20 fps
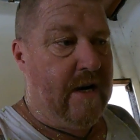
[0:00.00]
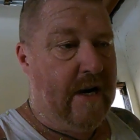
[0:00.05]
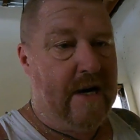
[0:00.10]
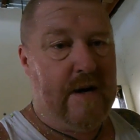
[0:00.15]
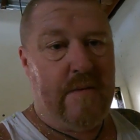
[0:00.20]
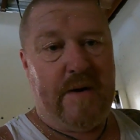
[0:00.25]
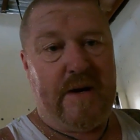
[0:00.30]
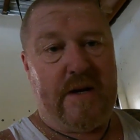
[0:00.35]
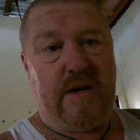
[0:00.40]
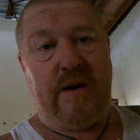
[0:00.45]

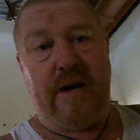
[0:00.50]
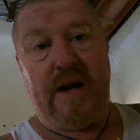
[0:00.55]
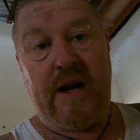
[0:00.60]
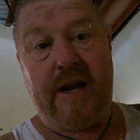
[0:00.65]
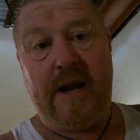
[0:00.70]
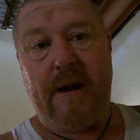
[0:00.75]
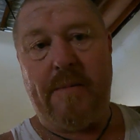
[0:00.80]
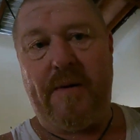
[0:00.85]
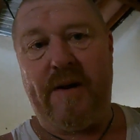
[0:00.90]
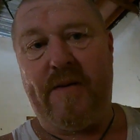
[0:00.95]
and we're doing
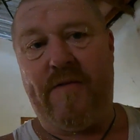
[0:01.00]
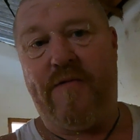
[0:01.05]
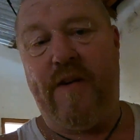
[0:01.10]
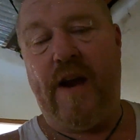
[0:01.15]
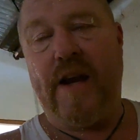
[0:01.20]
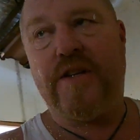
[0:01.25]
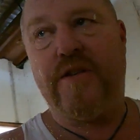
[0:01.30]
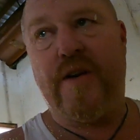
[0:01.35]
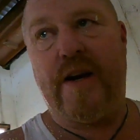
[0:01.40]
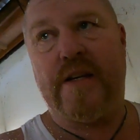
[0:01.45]
a couple of
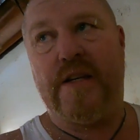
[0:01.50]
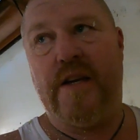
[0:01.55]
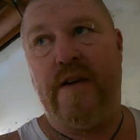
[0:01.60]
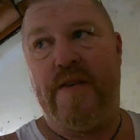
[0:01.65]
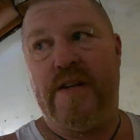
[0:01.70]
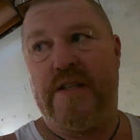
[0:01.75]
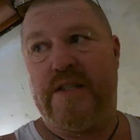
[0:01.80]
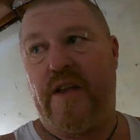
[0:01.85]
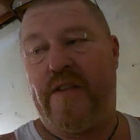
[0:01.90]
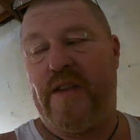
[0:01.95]
adventure activities.